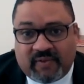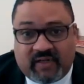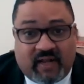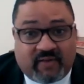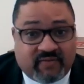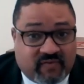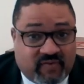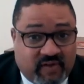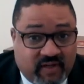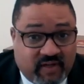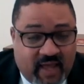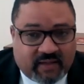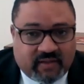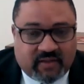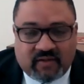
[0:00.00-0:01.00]
from the deaths of the
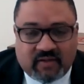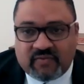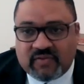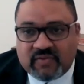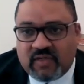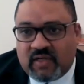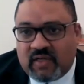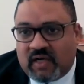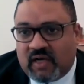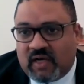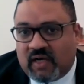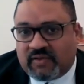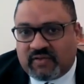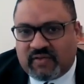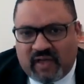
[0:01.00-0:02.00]
detectives
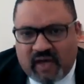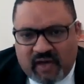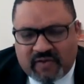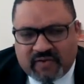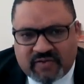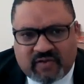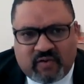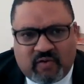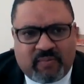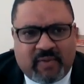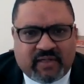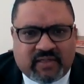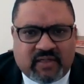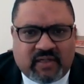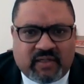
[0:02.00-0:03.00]
to the others that
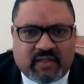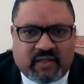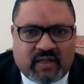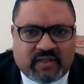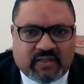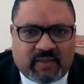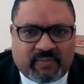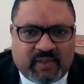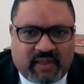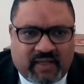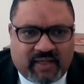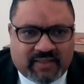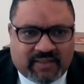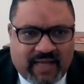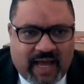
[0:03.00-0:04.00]
you mentioned. It's
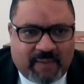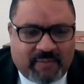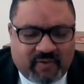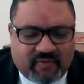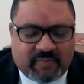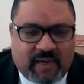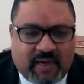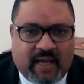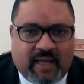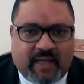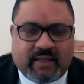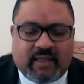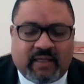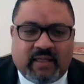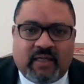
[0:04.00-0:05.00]
something that is top of
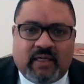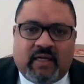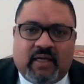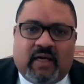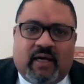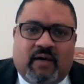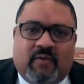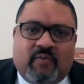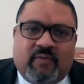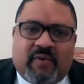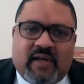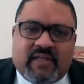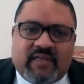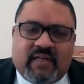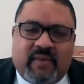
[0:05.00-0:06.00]
mind.
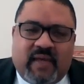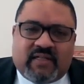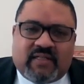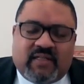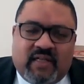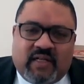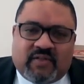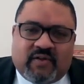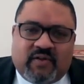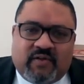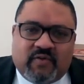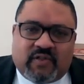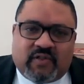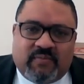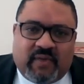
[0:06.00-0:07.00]
When President Mason
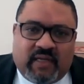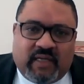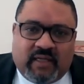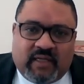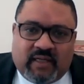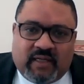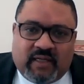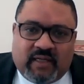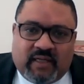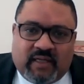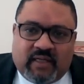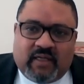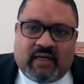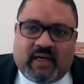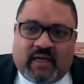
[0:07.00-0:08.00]
introduced me,
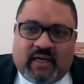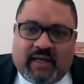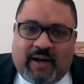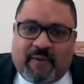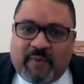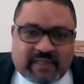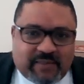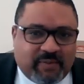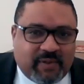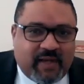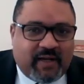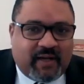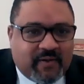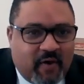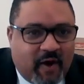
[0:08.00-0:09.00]
and I wasn't
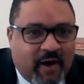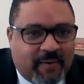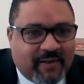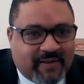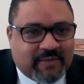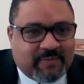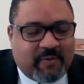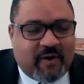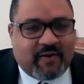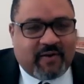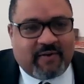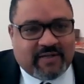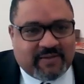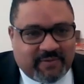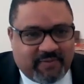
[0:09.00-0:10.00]
planning to talk about this part
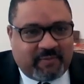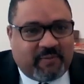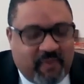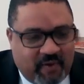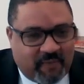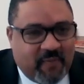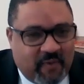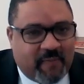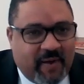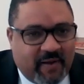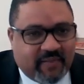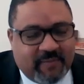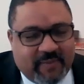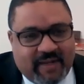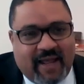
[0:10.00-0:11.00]
of the resolution, we'll talk more
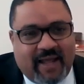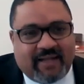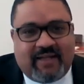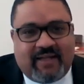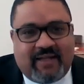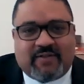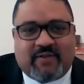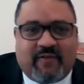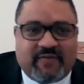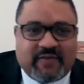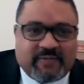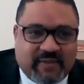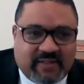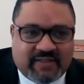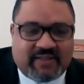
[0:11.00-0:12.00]
about the Manhattan DA's
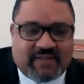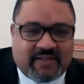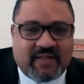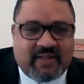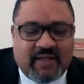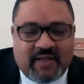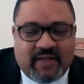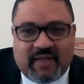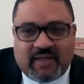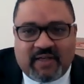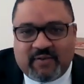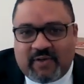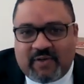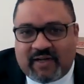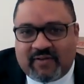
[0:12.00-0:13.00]
office, but just as
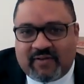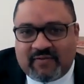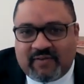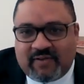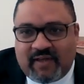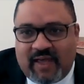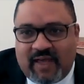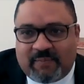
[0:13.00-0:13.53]
you kind of